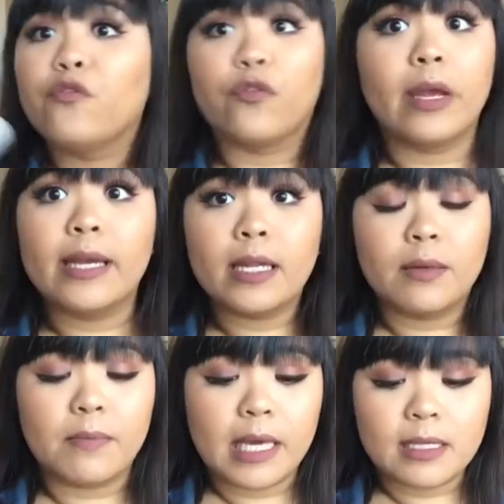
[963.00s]
freaking
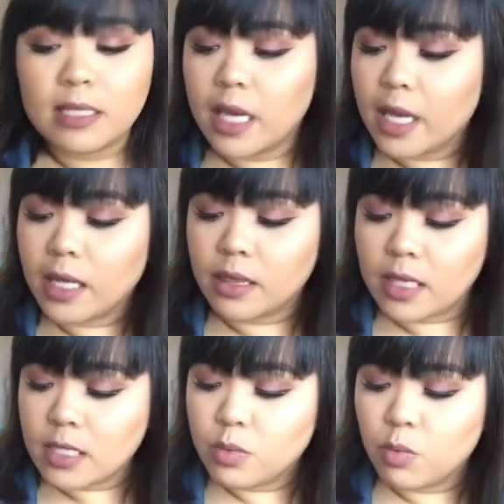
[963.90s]
amazing.
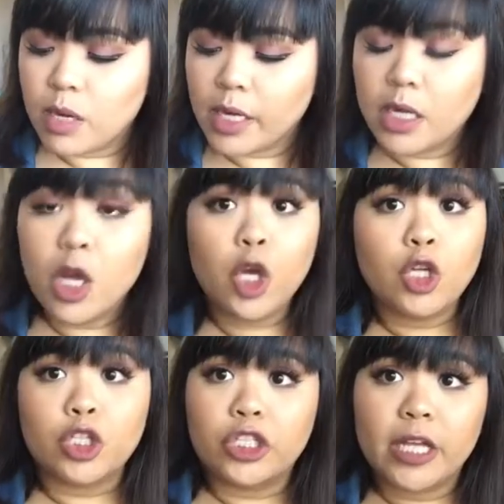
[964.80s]
This one,
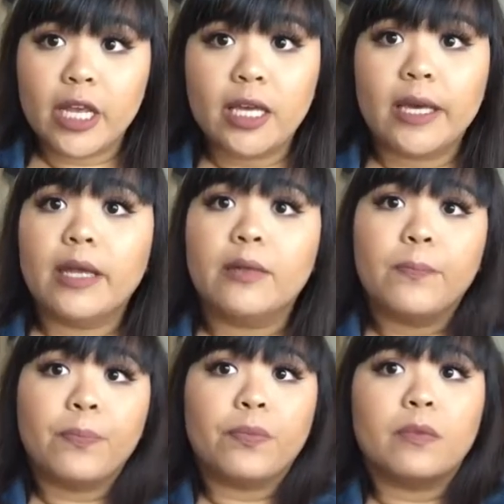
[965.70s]
shake it,
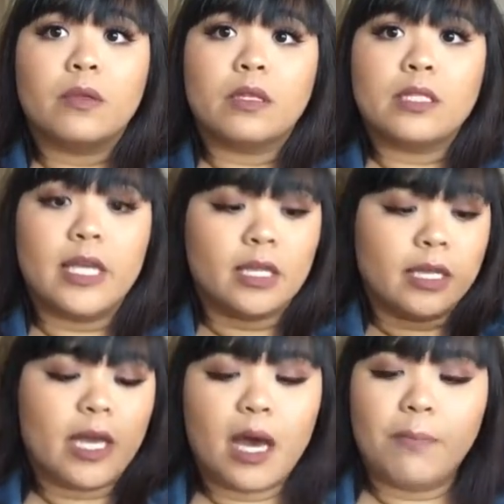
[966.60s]
take a
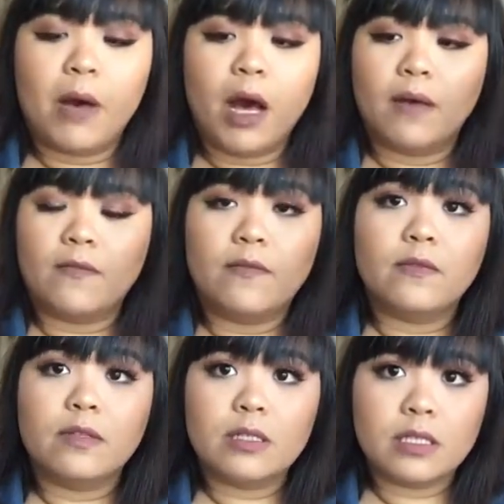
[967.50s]
cap off,
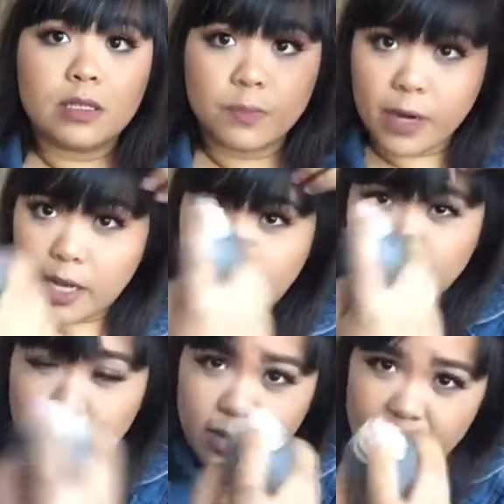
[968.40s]
spray it in
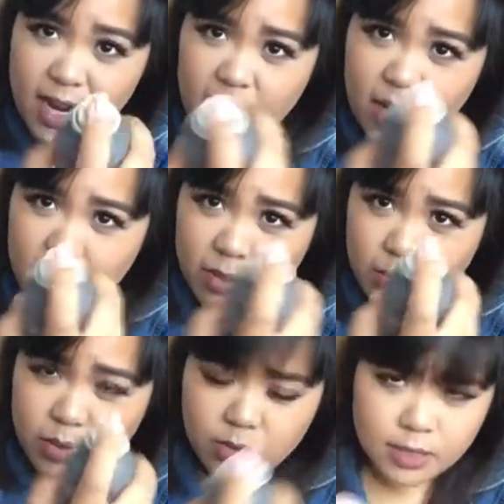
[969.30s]
your hair on the
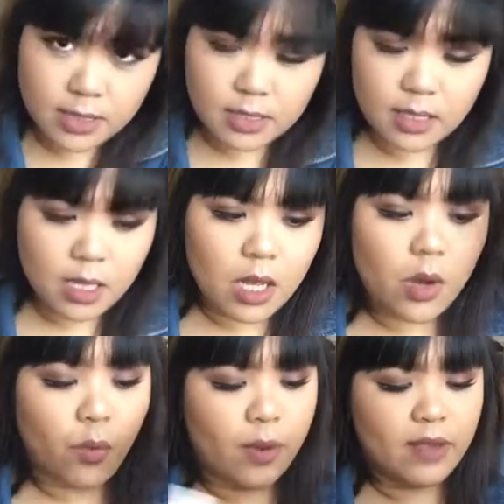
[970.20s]
roots,
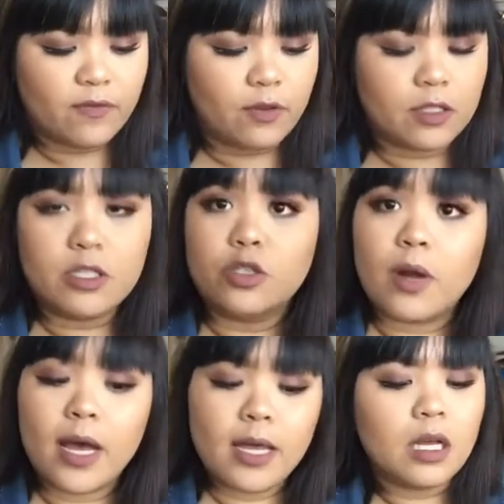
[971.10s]
wait for it to
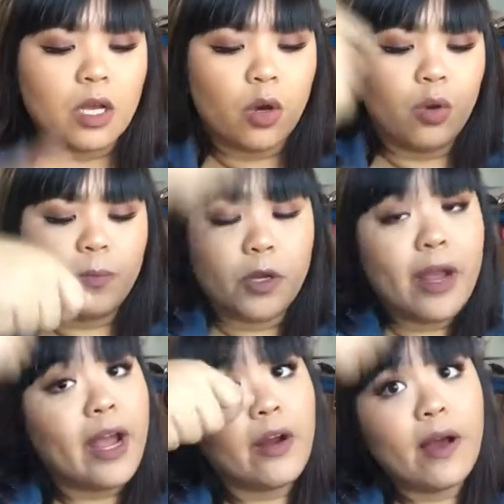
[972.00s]
dry, comb your
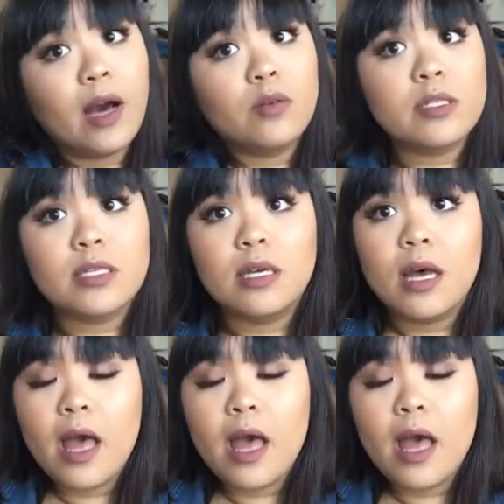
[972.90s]
hair out.